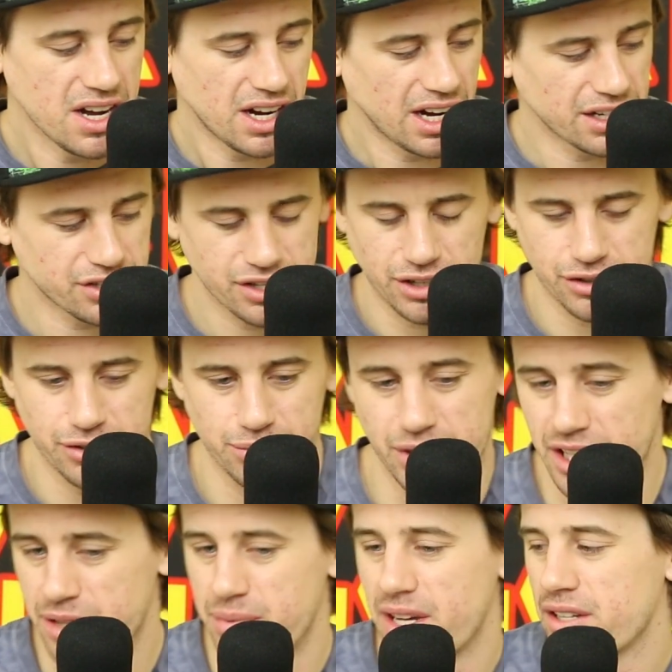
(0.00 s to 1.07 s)
I sell some
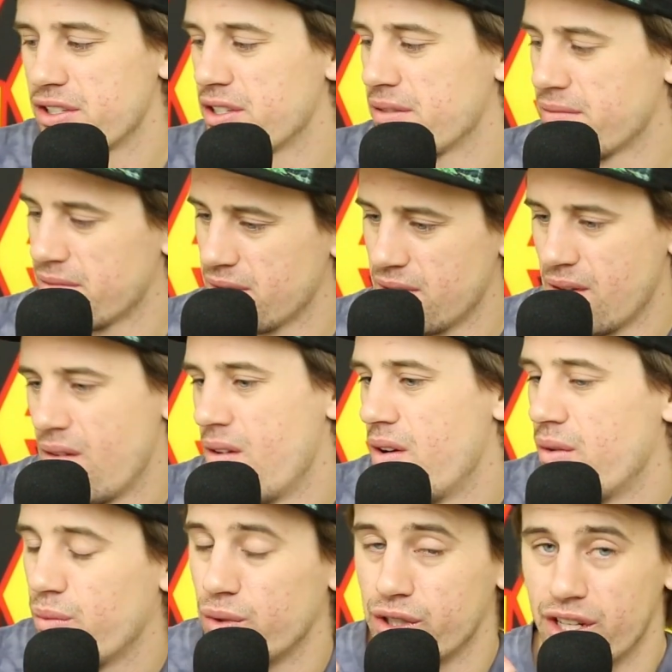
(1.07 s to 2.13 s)
dick pics.
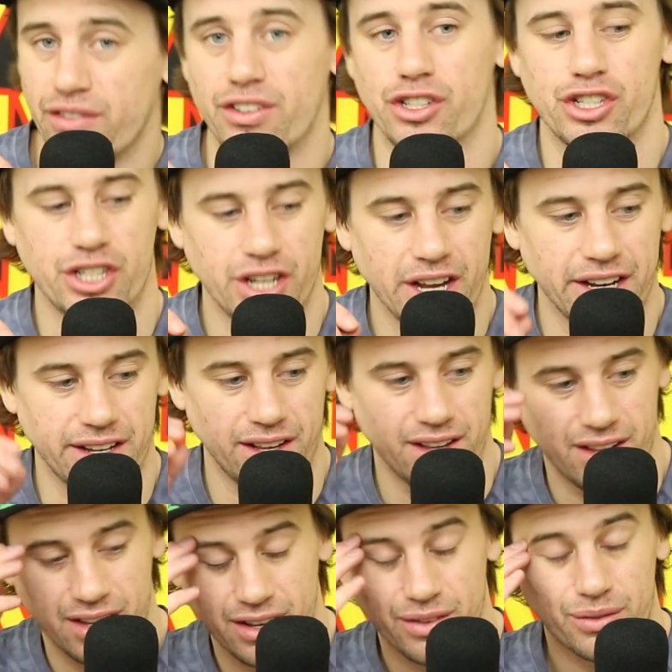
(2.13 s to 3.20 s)
Wouldn't give a shit.
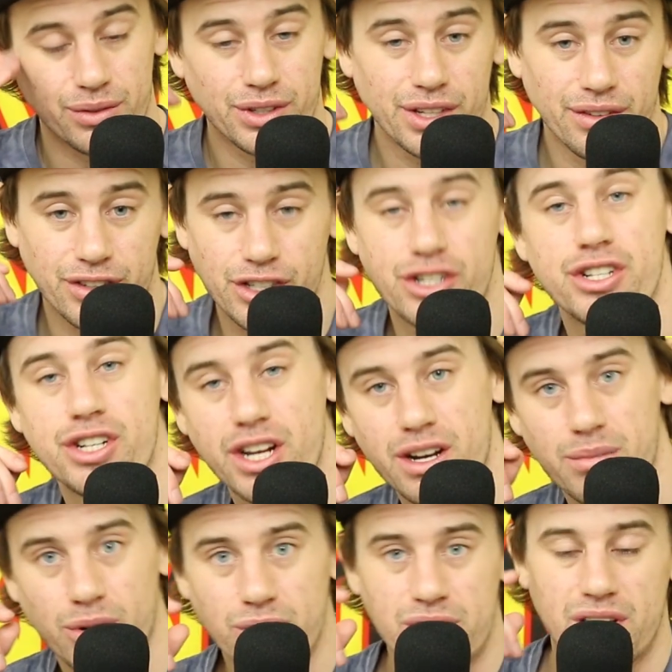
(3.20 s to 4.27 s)

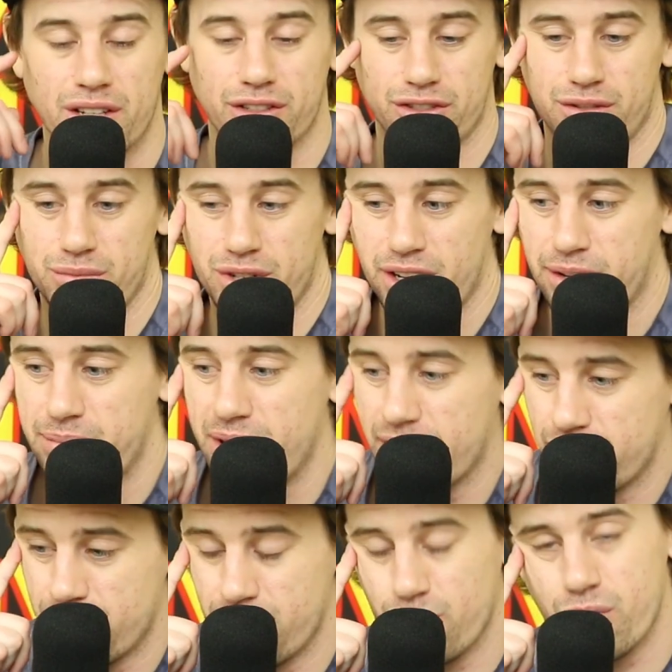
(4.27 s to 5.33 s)
About selling some dick
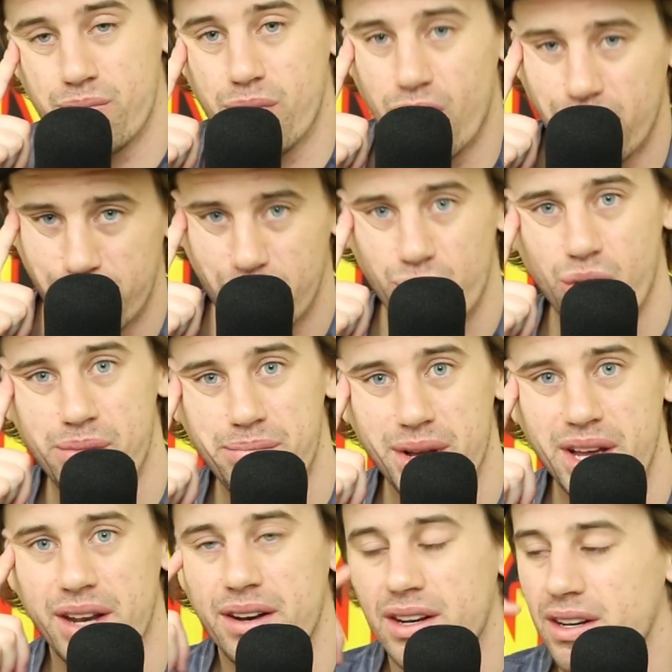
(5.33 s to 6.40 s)
pics. Wouldn't bother me one
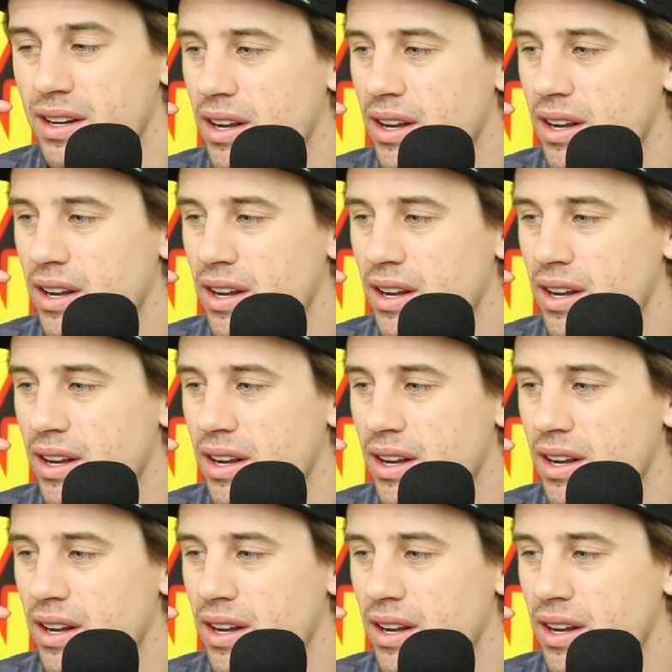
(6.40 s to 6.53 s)
bit.